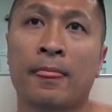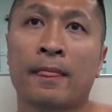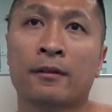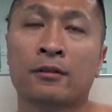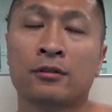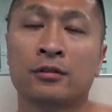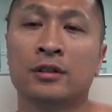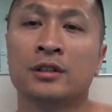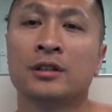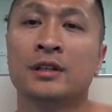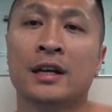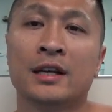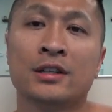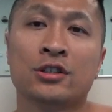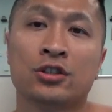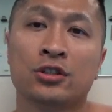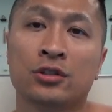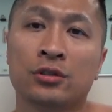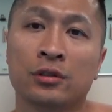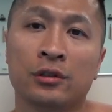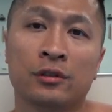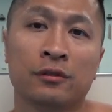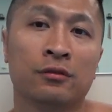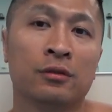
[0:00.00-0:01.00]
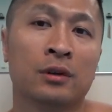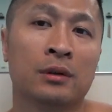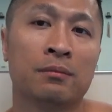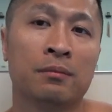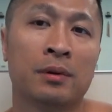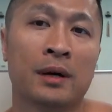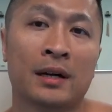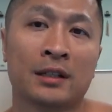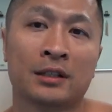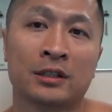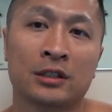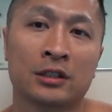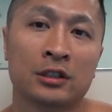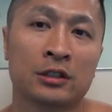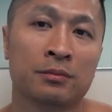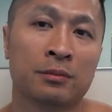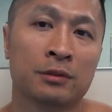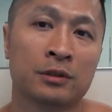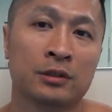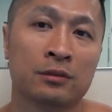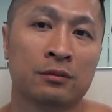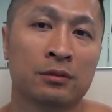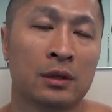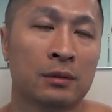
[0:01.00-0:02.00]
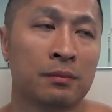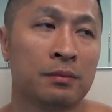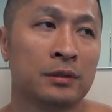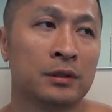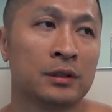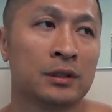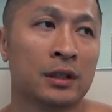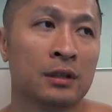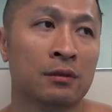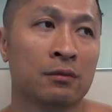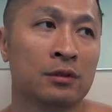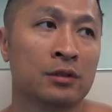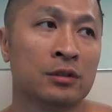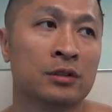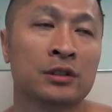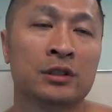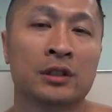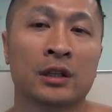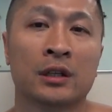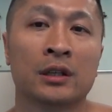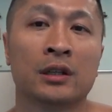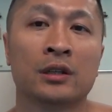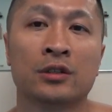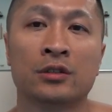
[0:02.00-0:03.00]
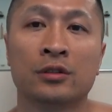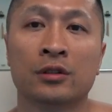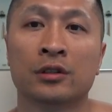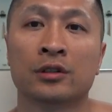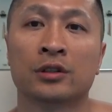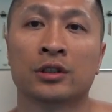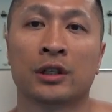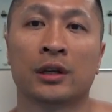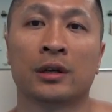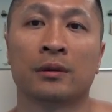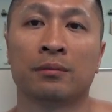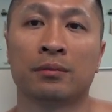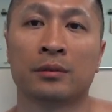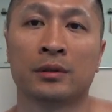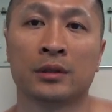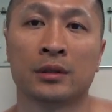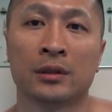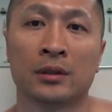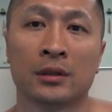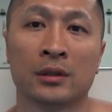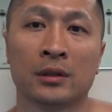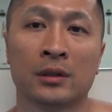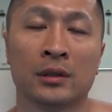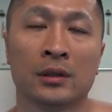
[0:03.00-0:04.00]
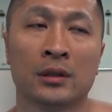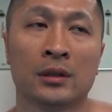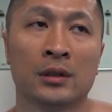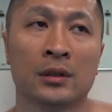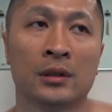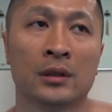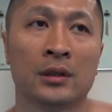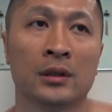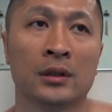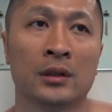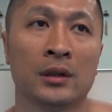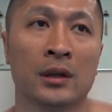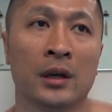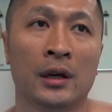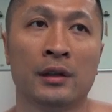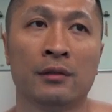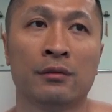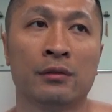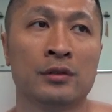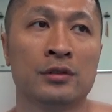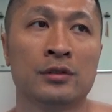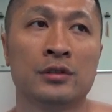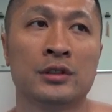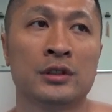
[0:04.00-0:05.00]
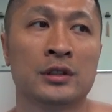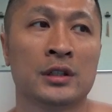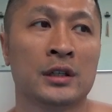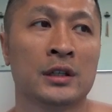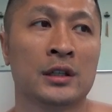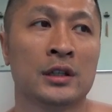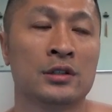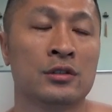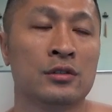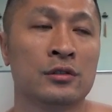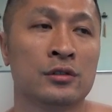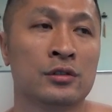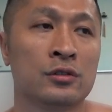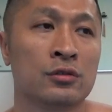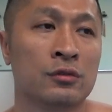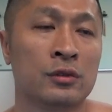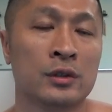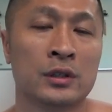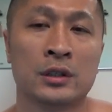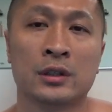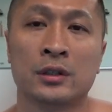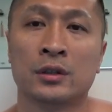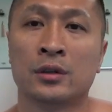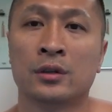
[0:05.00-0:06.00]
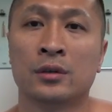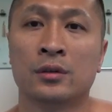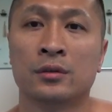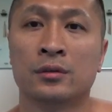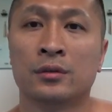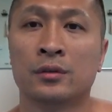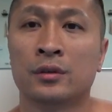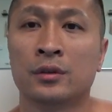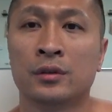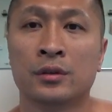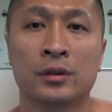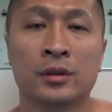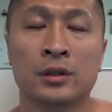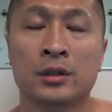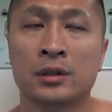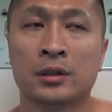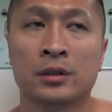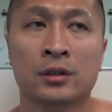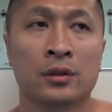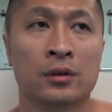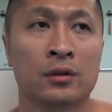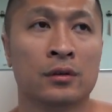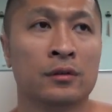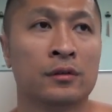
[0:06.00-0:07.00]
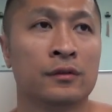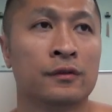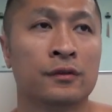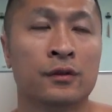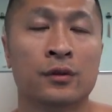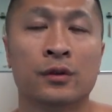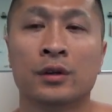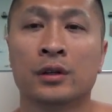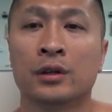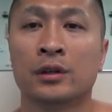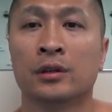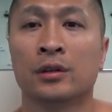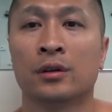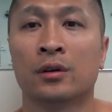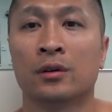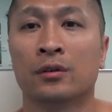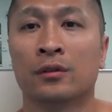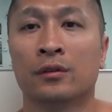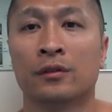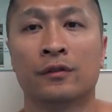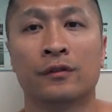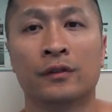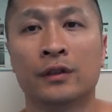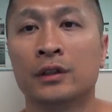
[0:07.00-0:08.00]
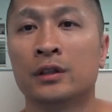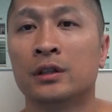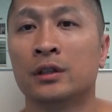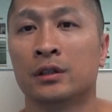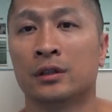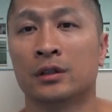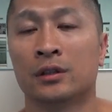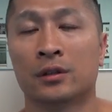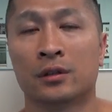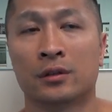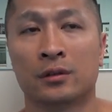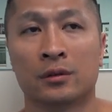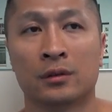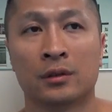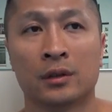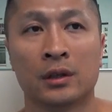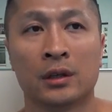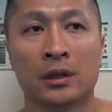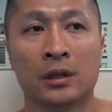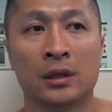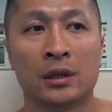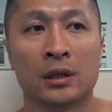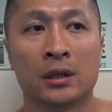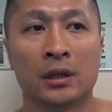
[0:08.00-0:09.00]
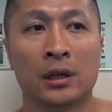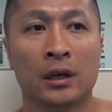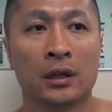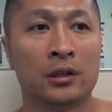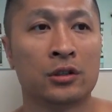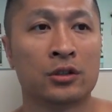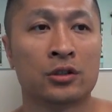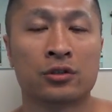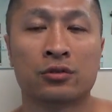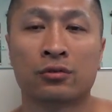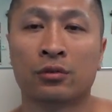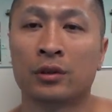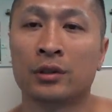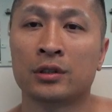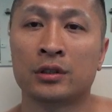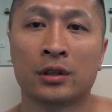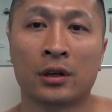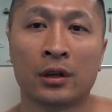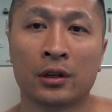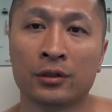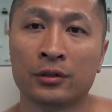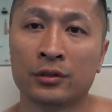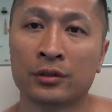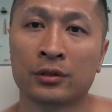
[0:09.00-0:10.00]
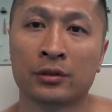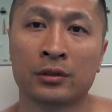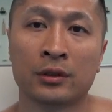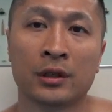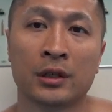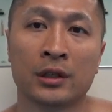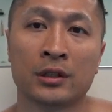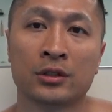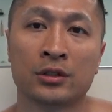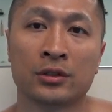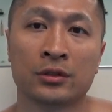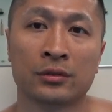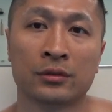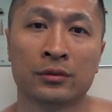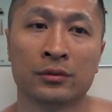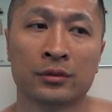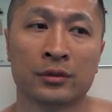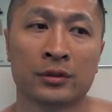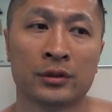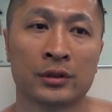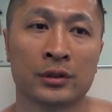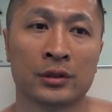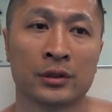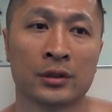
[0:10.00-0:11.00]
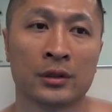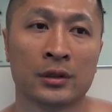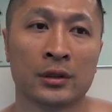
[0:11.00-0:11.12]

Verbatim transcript: credential of what boxing is supposed to represent when you say that you're a champion. And when you say that you're 20 and 0, 30 and 0, 40 and 0, 50 and 0, it destroys all those credentials.